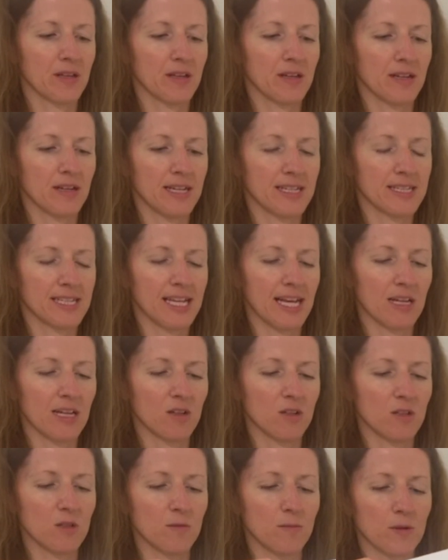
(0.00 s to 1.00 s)
Let's take a
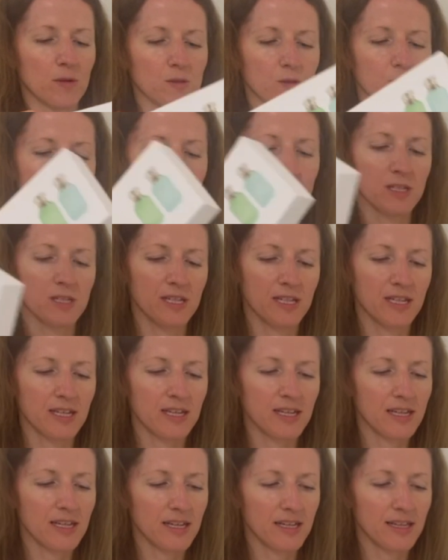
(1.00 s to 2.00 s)
look at the bottles.
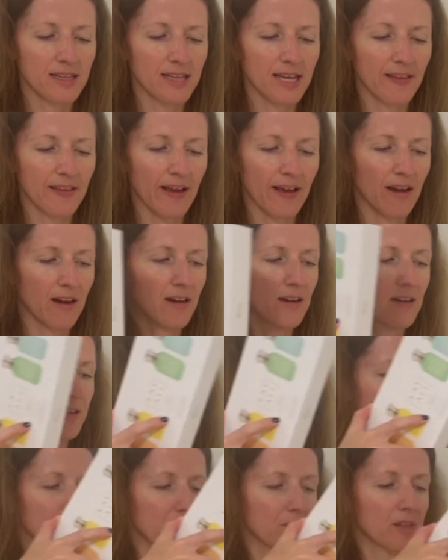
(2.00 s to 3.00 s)
There they are.
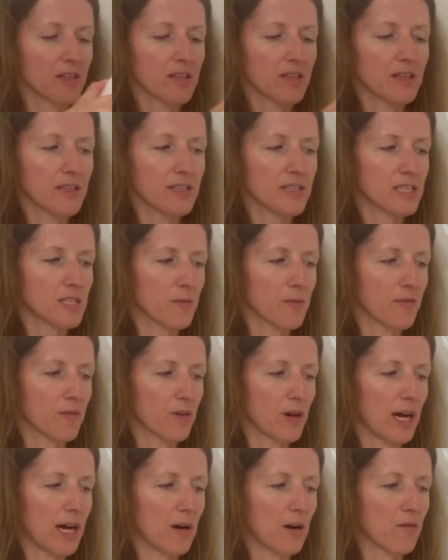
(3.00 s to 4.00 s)
So we've
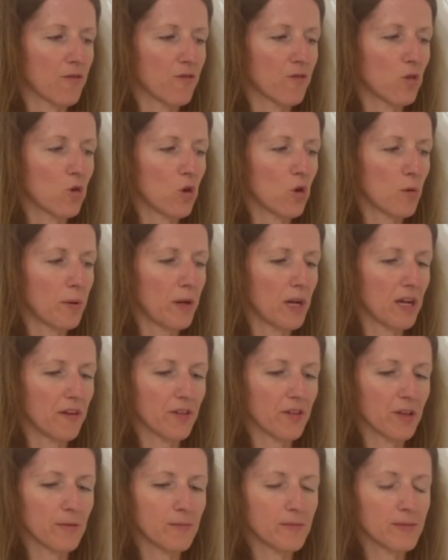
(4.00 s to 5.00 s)
got our 4
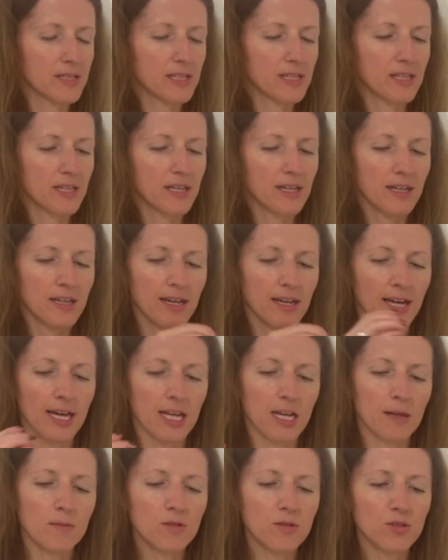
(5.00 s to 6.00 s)
perfumes. And
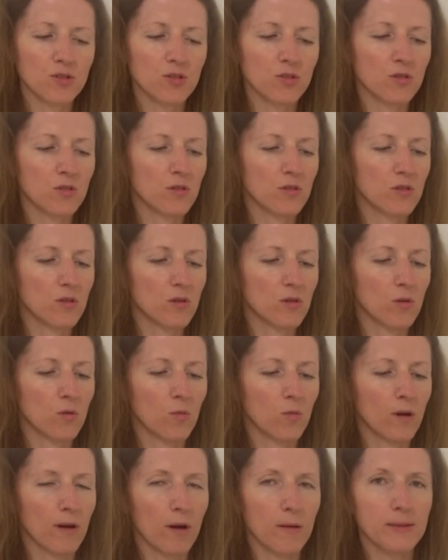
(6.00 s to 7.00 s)
I'm not sure
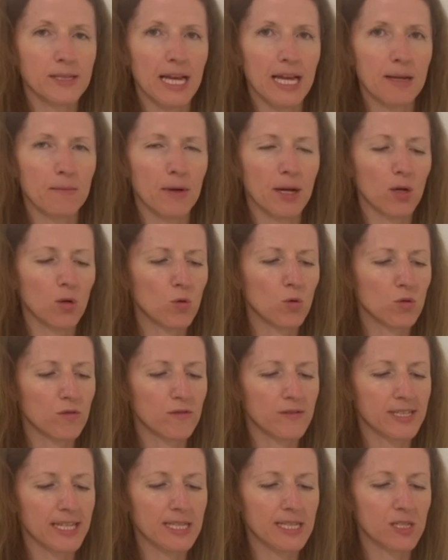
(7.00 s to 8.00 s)
where I was getting my order of
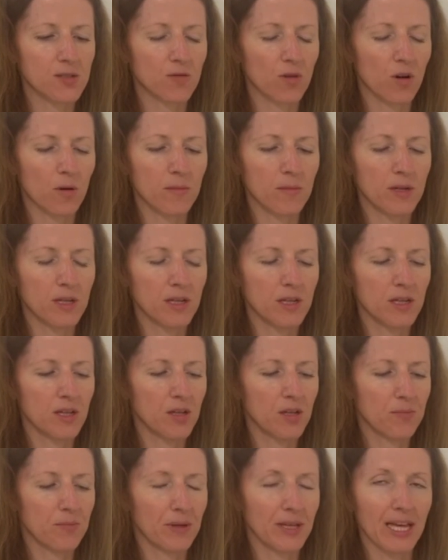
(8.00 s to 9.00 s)
scents from.
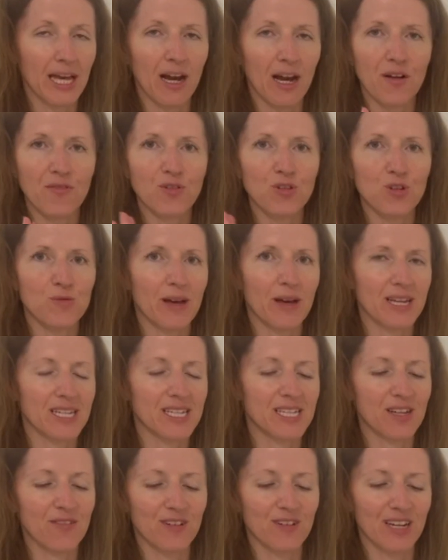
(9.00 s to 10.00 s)
But yeah, I've got about it
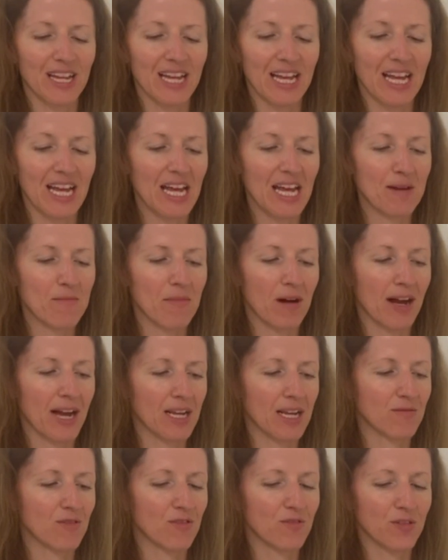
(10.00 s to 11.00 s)
differently in
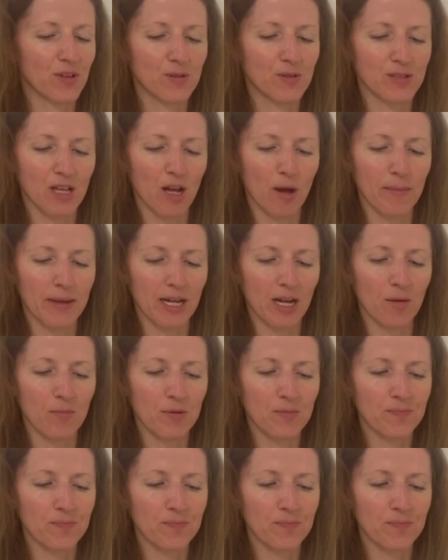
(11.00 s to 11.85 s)
my reviews coming up.